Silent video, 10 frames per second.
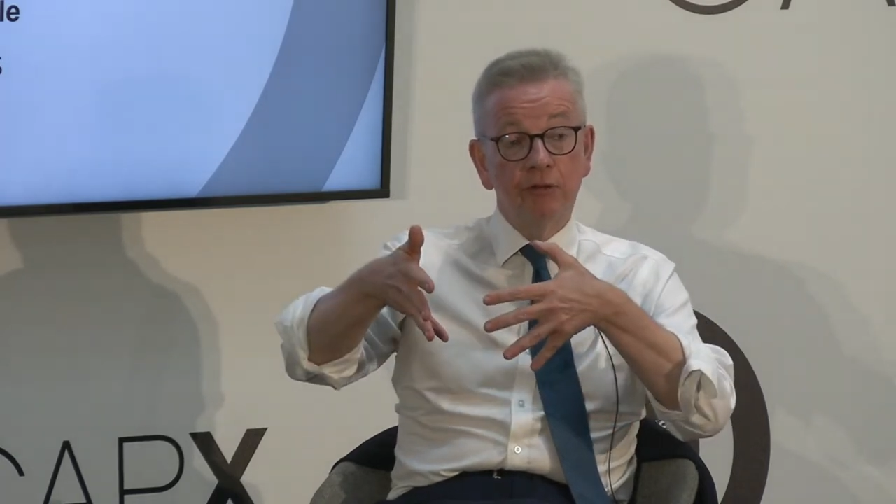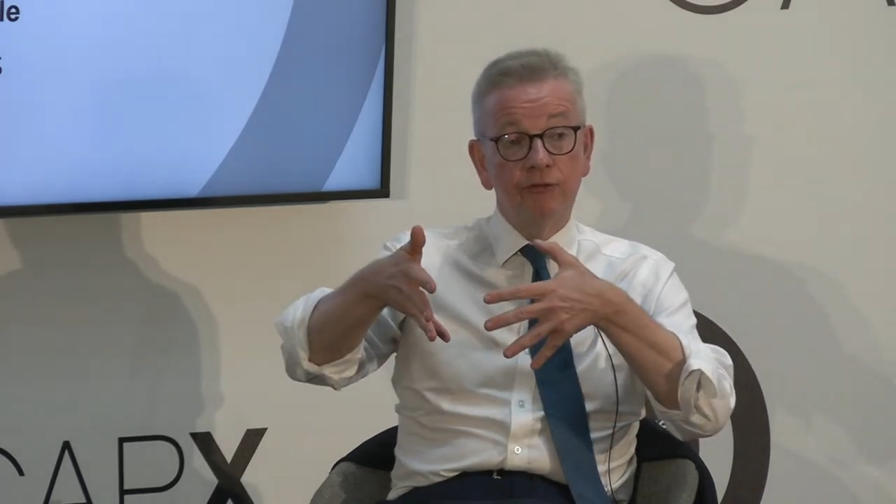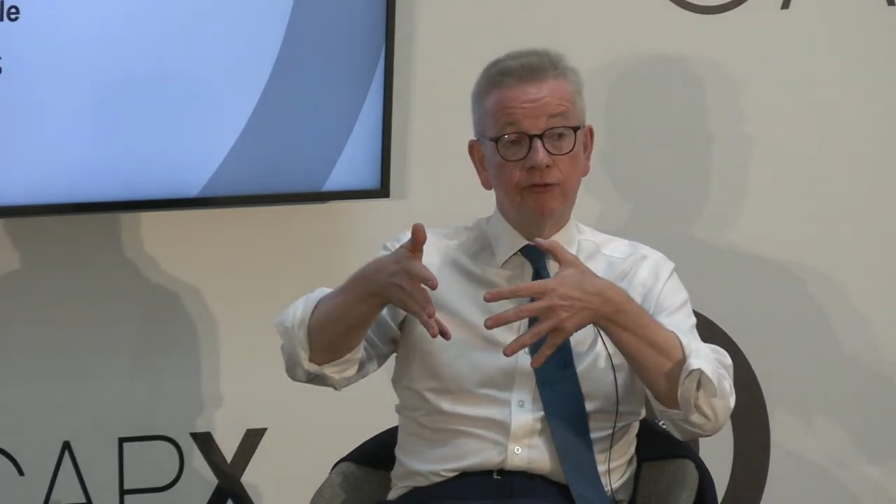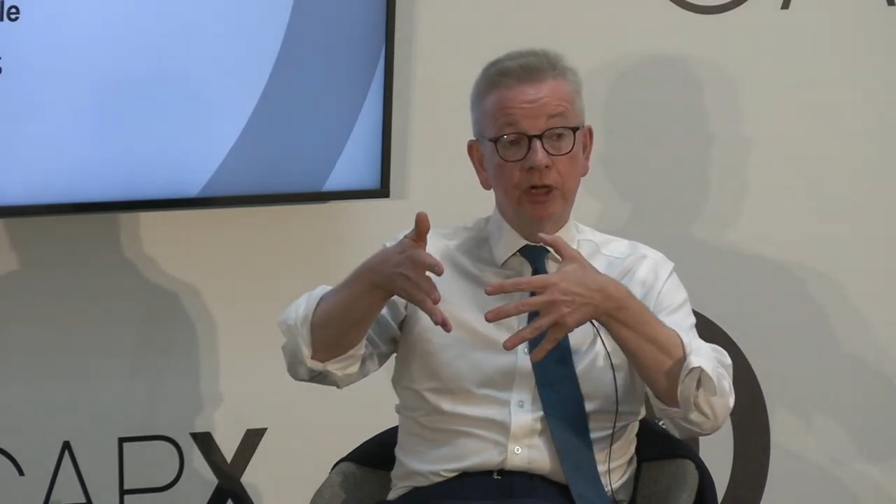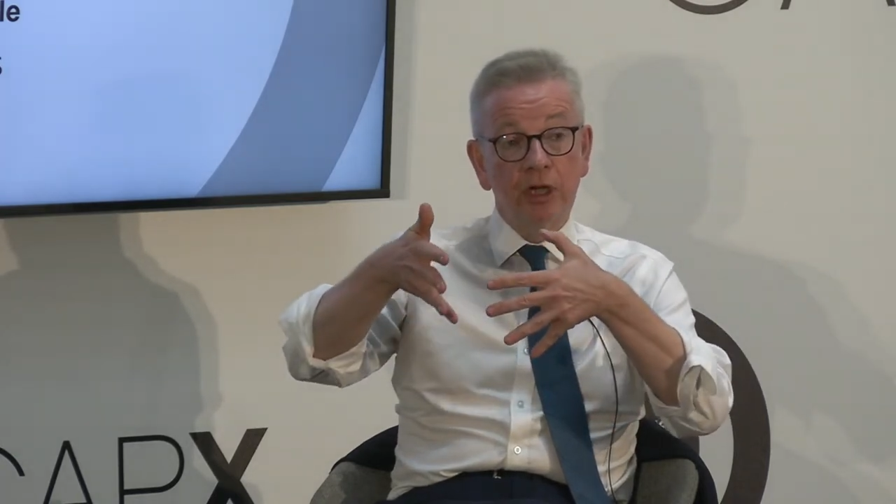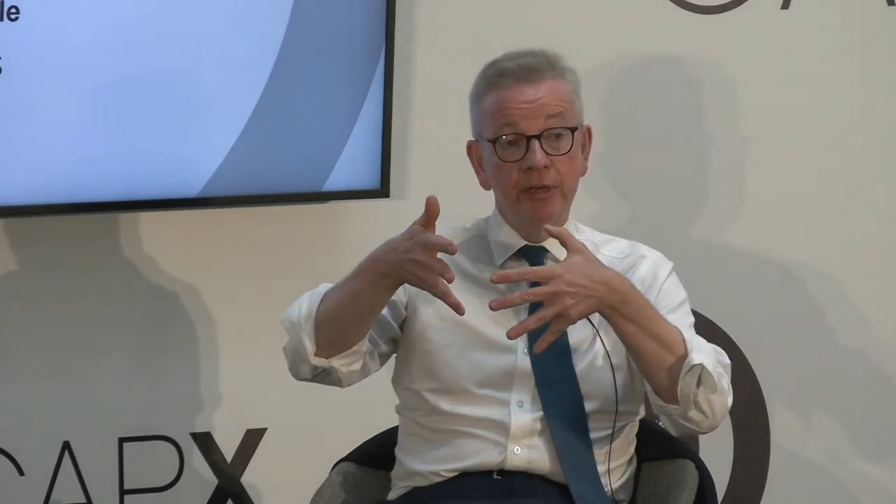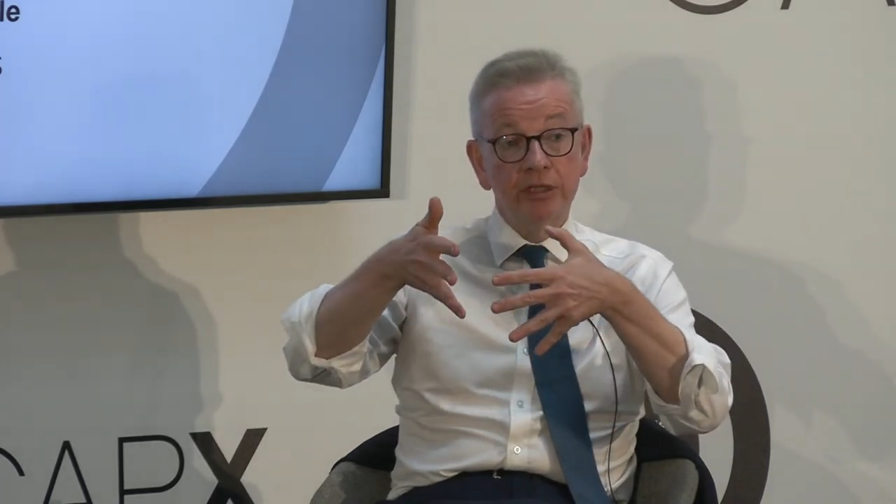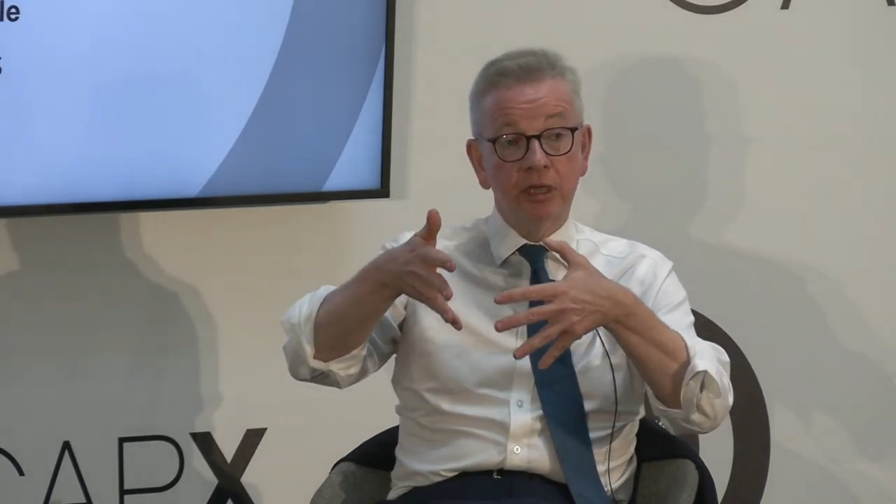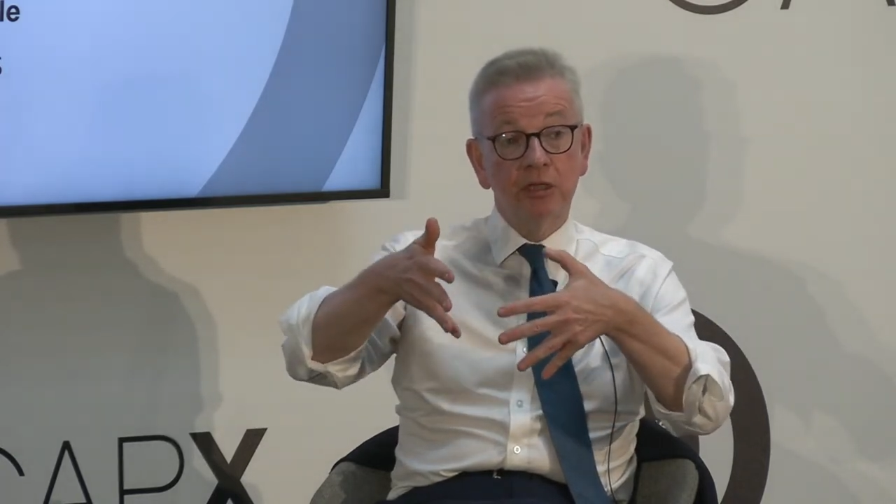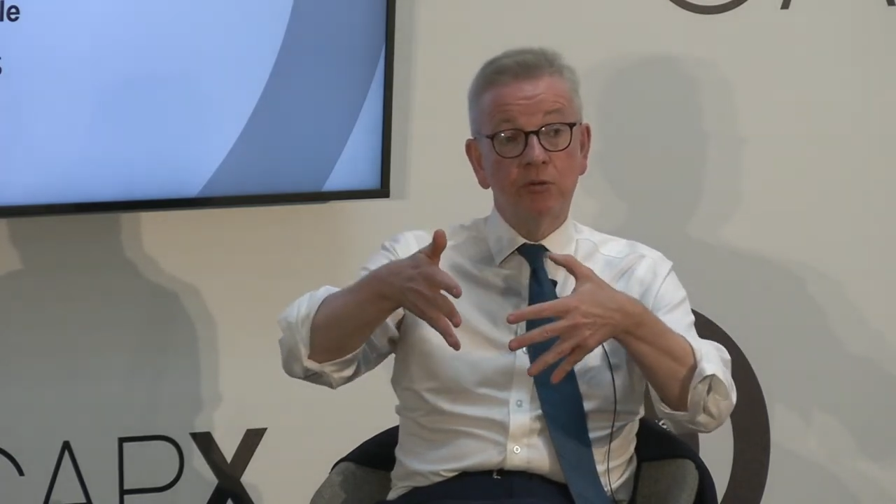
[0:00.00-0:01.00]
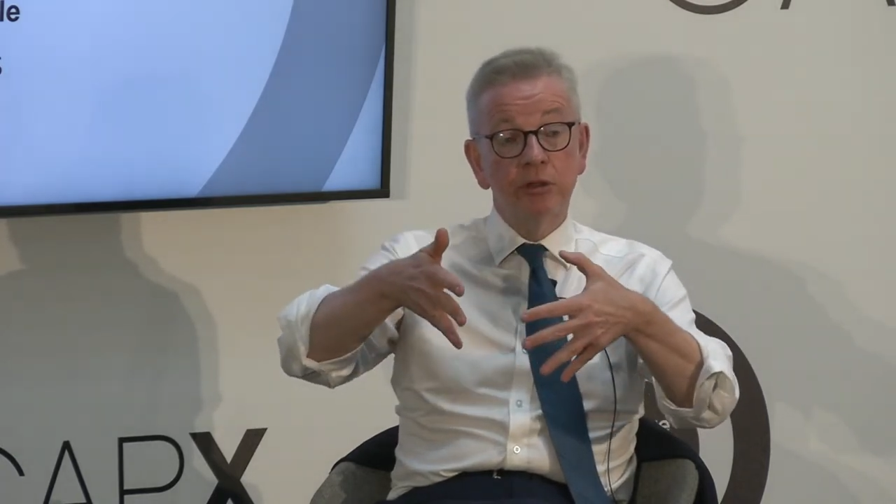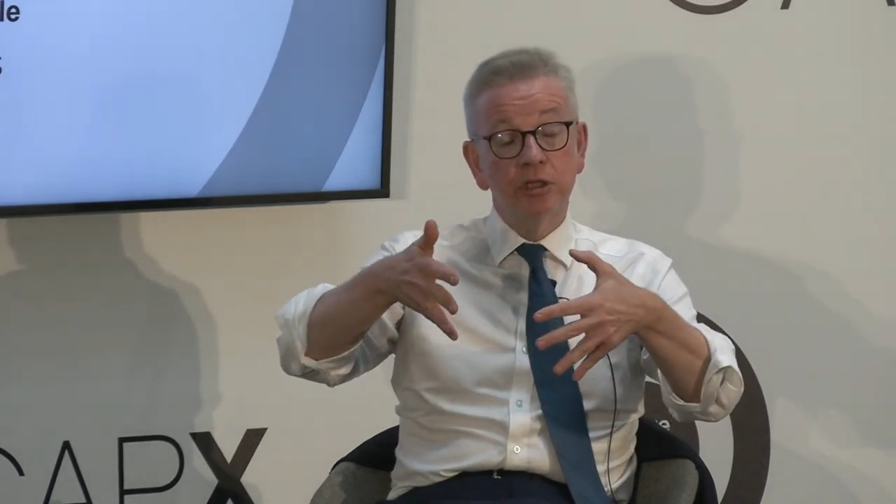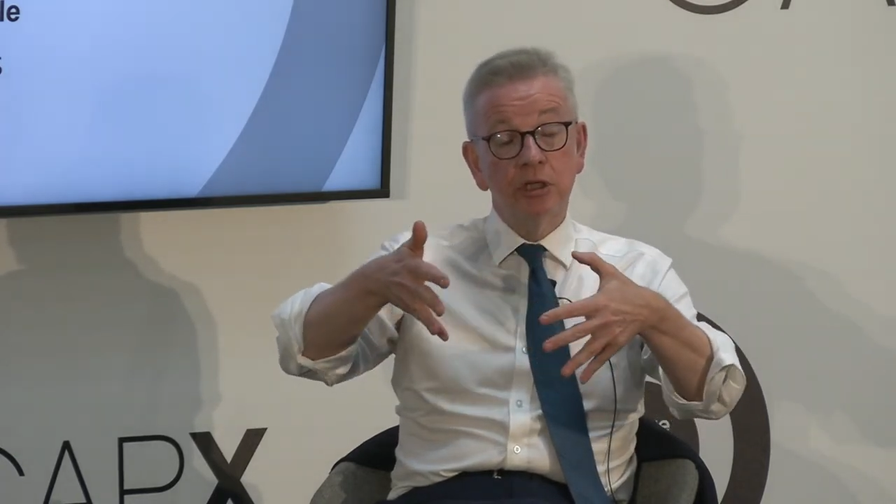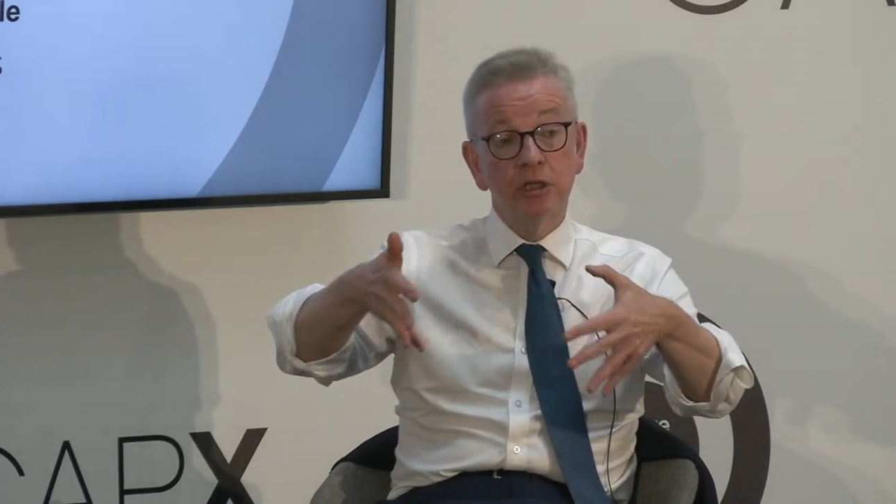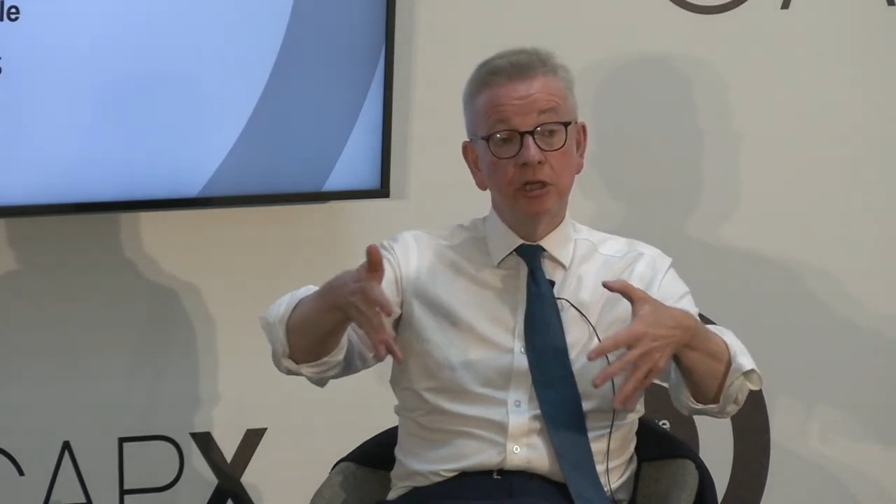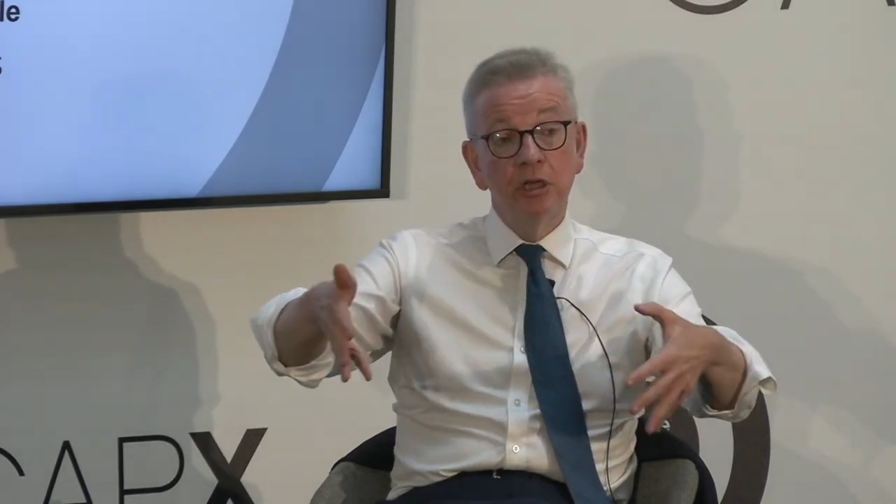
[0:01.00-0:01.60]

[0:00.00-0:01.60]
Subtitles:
of aesthetic quality and